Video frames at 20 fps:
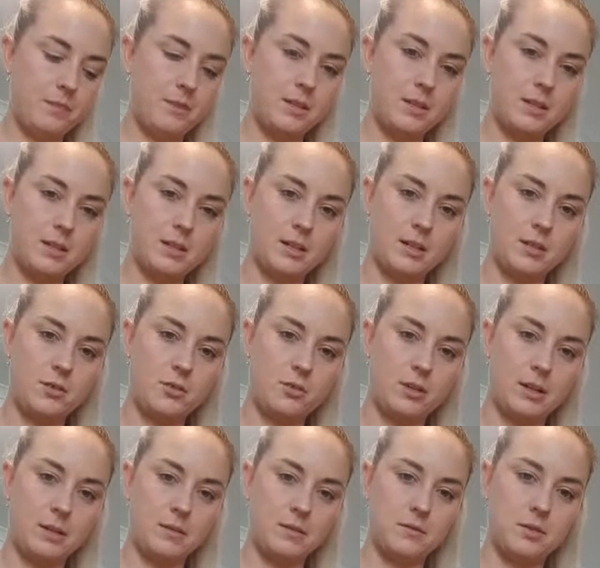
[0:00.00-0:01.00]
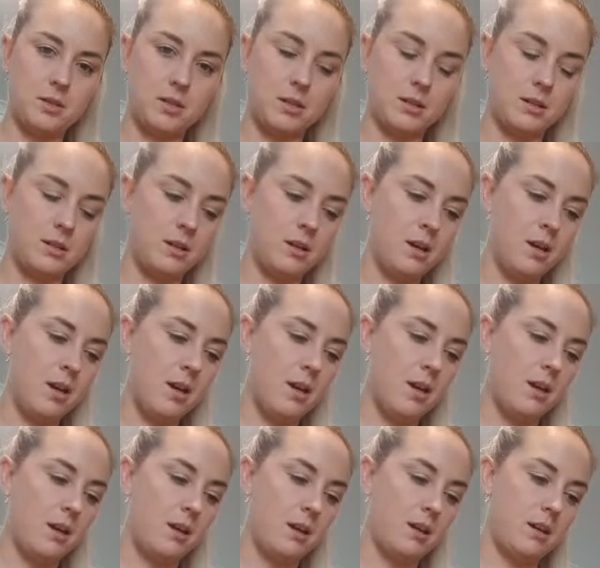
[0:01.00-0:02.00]
There's 100 grams of chicken.
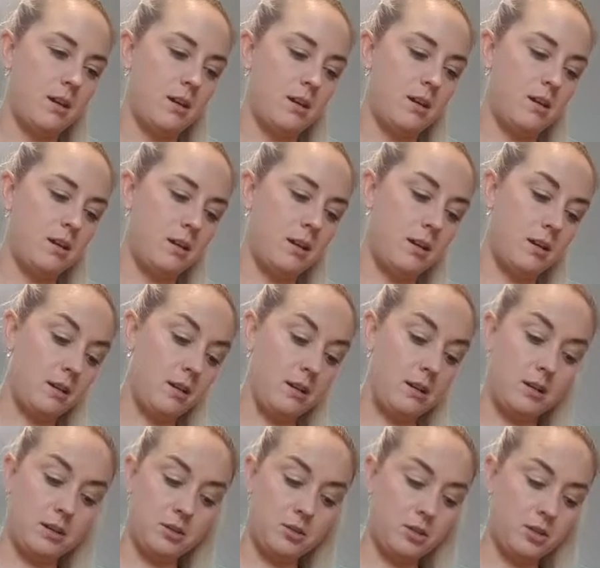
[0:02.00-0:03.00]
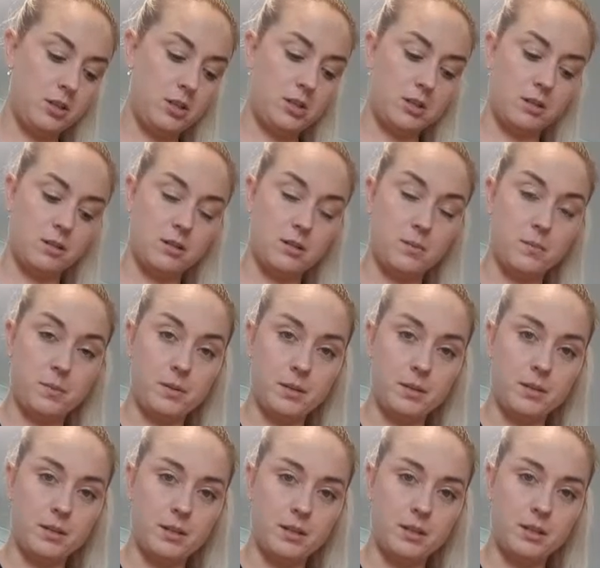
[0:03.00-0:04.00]
And you're literally just going to
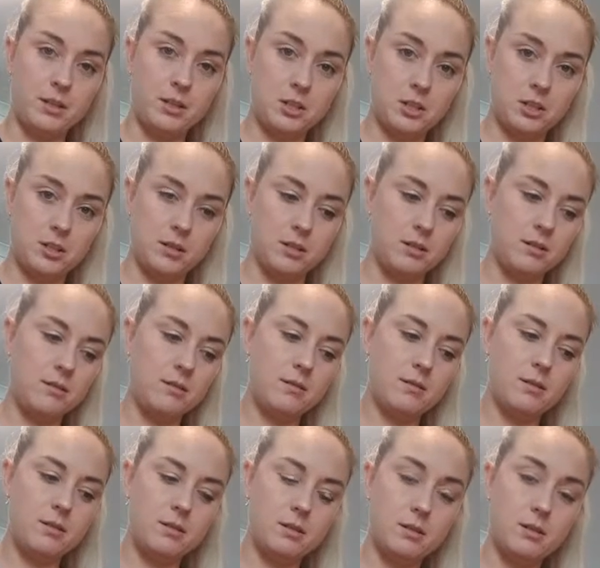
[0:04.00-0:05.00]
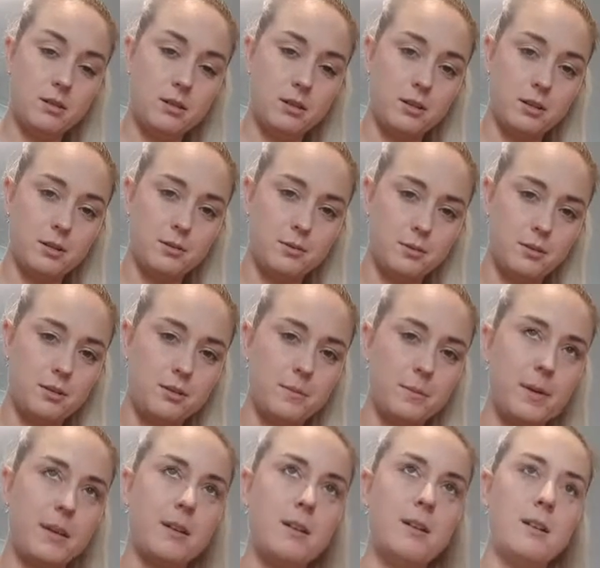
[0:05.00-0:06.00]
put this chicken into the sauce you
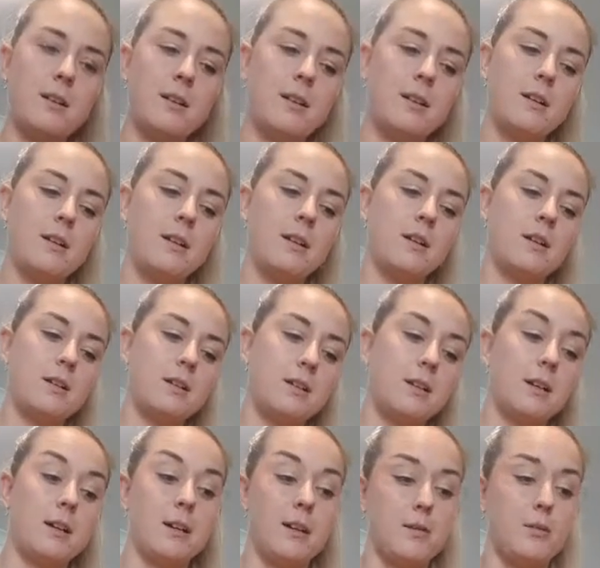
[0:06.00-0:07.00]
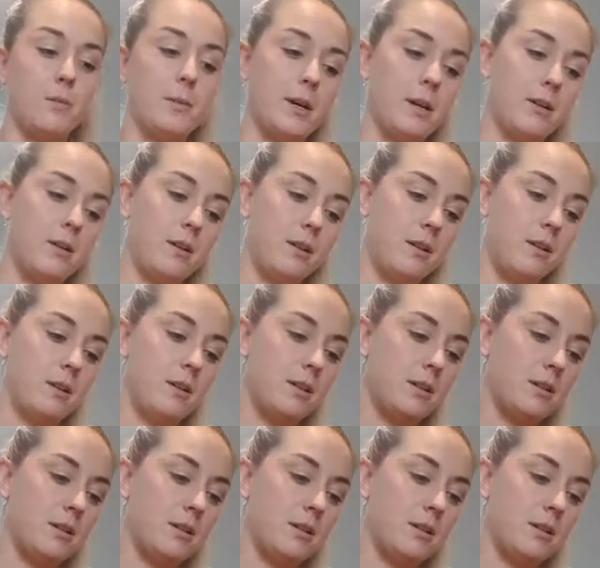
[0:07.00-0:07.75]
made. It's like a little marinade.